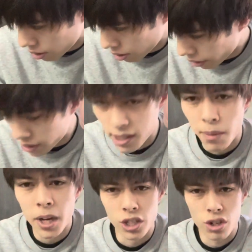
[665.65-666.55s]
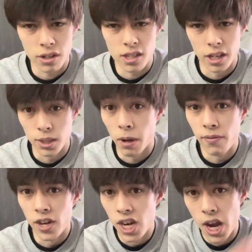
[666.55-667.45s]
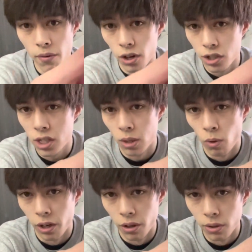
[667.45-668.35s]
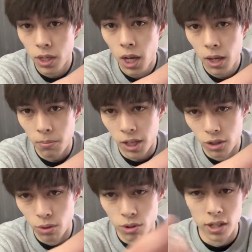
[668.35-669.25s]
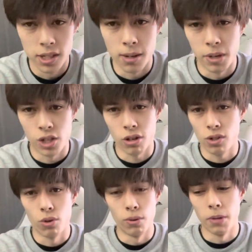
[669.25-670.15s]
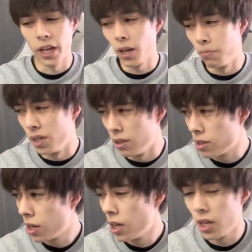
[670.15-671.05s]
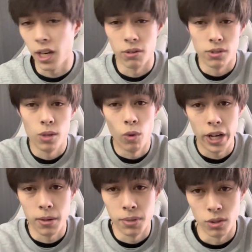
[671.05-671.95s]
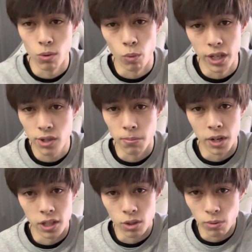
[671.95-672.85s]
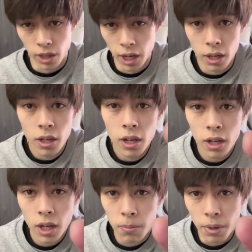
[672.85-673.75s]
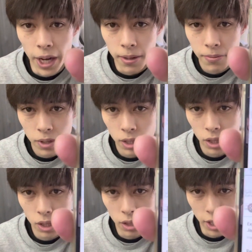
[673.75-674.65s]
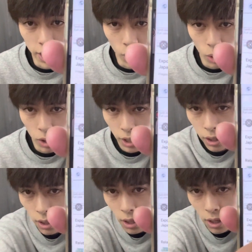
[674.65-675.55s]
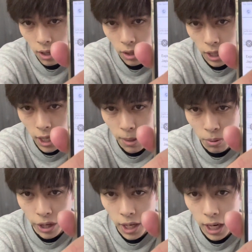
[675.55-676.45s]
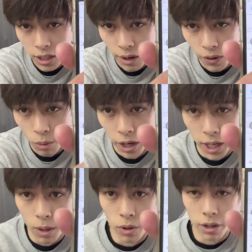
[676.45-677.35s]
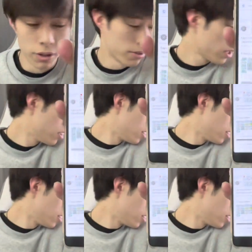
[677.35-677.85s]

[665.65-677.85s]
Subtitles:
like semi trucks I guess, but I've never seen one of those, because usually semi trucks are owned by companies, and I don't see why companies would waste their money doing that. But the yellow one, the K plate, I definitely want to get one of those.